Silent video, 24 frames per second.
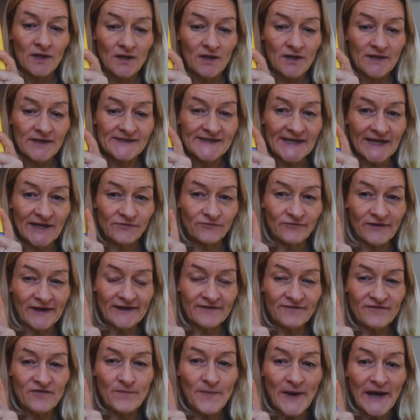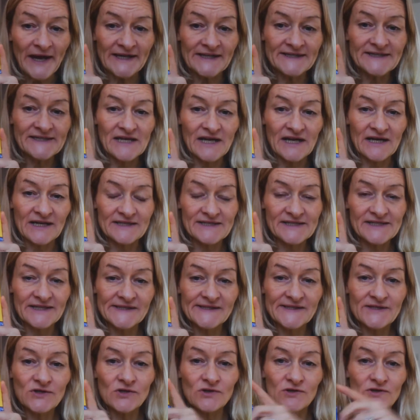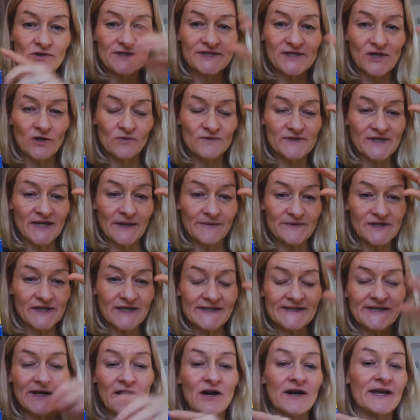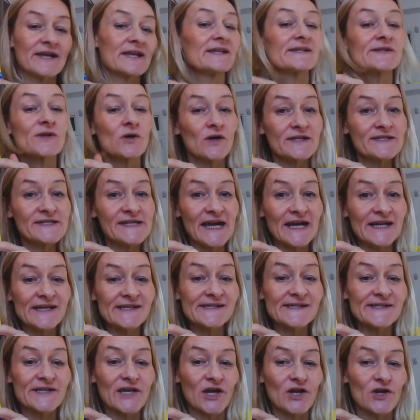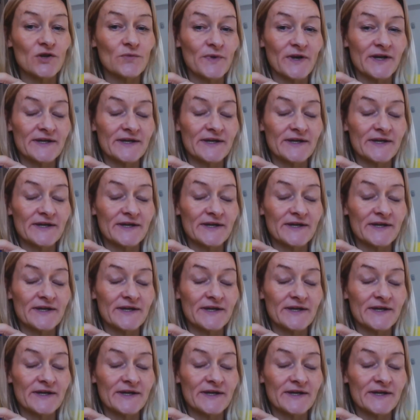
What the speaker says: He's getting ready for bed, and he's got, holding up to his eye, he's got a telescope,